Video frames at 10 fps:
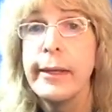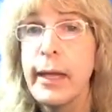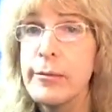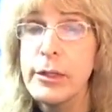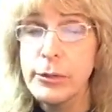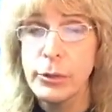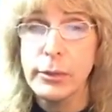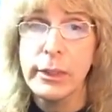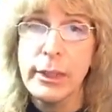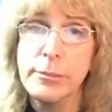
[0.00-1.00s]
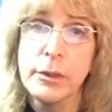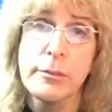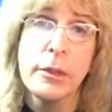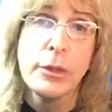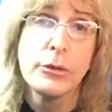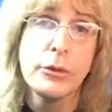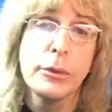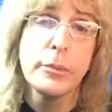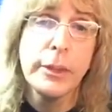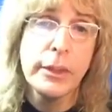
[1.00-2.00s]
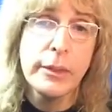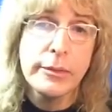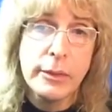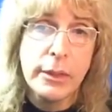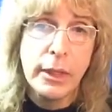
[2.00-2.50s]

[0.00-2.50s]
every thought captive to the obedience of